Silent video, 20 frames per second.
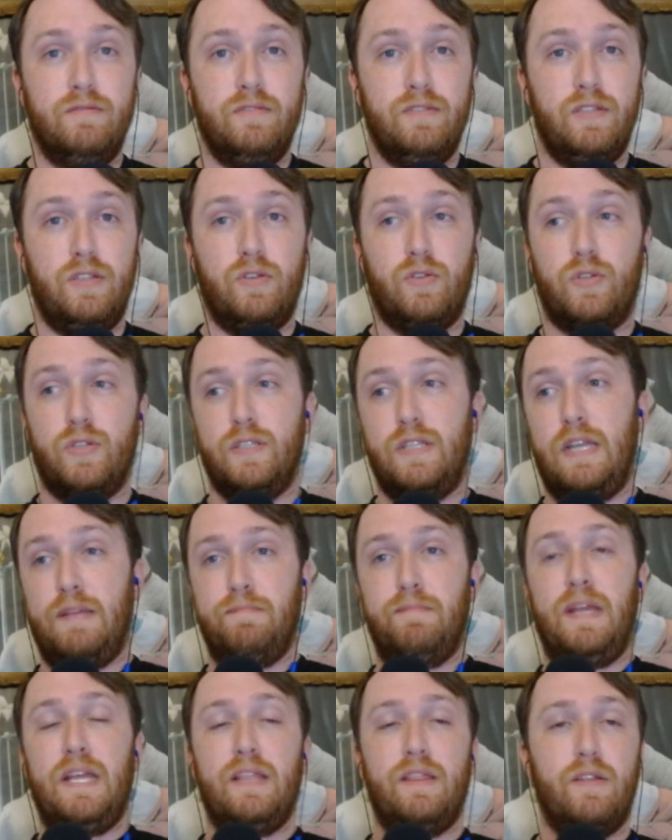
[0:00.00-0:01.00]
you know, because they
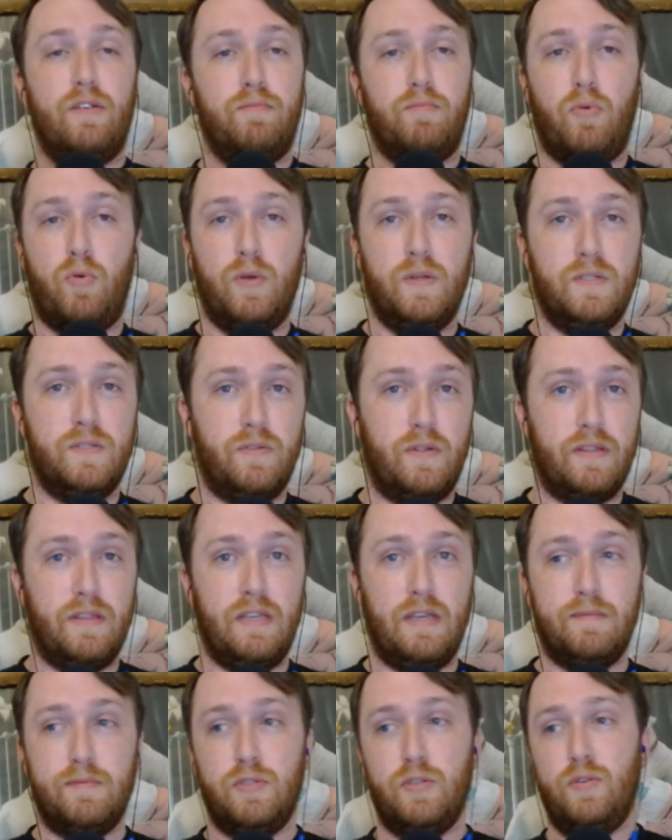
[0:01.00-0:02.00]
made their points throughout the
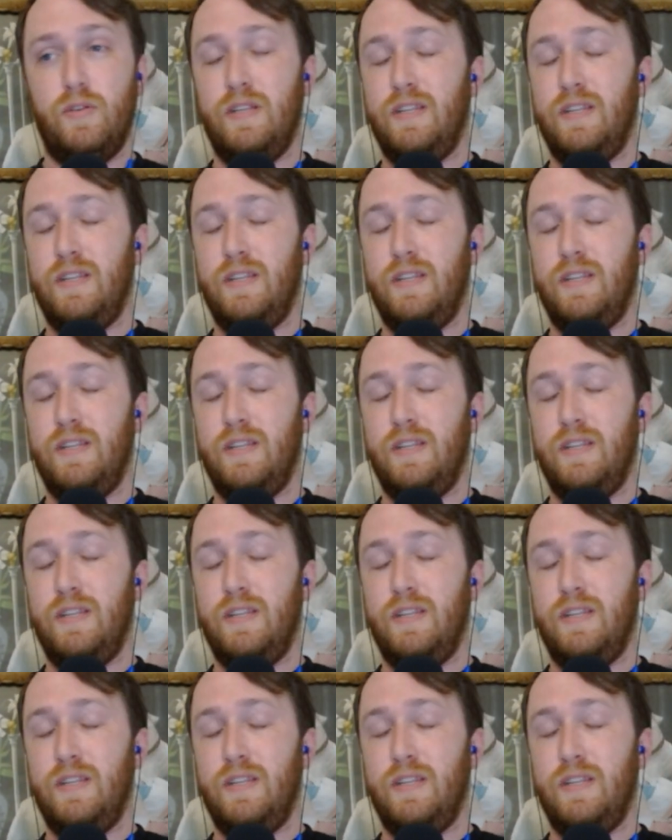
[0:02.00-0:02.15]
episode.